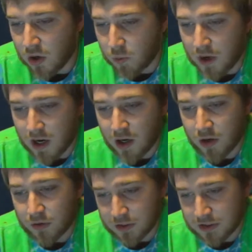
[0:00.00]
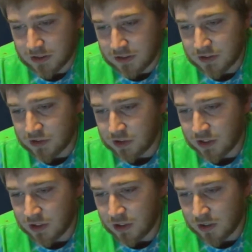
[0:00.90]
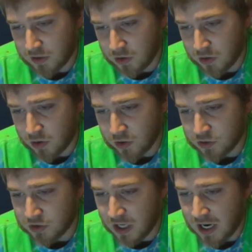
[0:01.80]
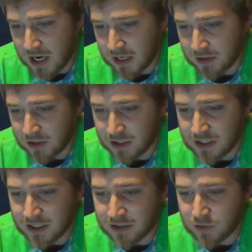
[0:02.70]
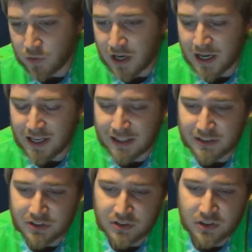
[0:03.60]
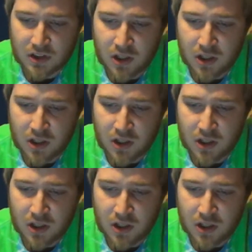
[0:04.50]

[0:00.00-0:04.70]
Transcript: while he still silent rests.